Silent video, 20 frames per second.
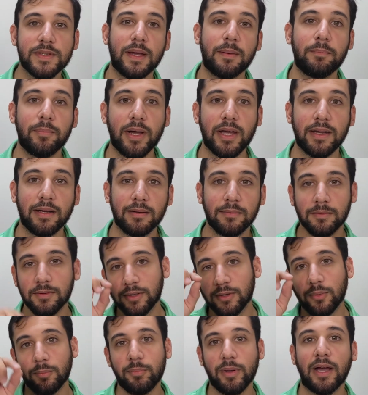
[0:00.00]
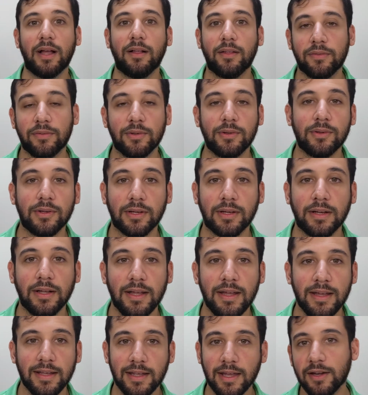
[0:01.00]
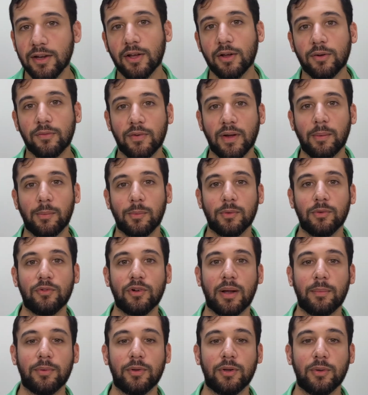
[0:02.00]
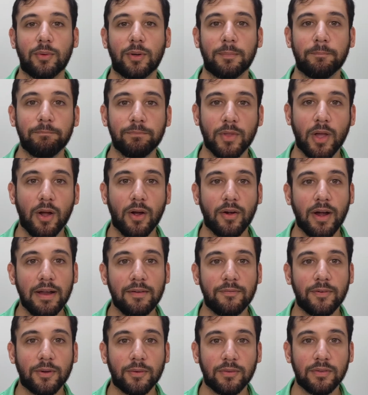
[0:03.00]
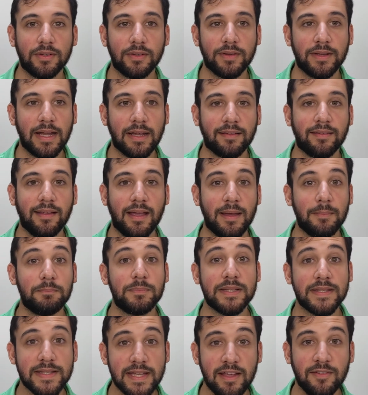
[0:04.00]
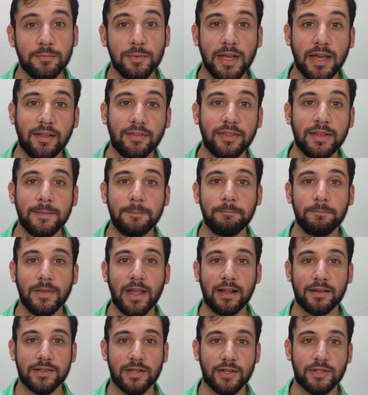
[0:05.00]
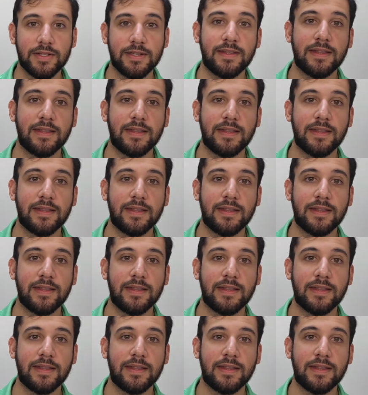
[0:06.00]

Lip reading: up button, little bell, so you can get notified when we drop a new one. All right, folks, until the next time, be safe, be healthy. I'll talk to you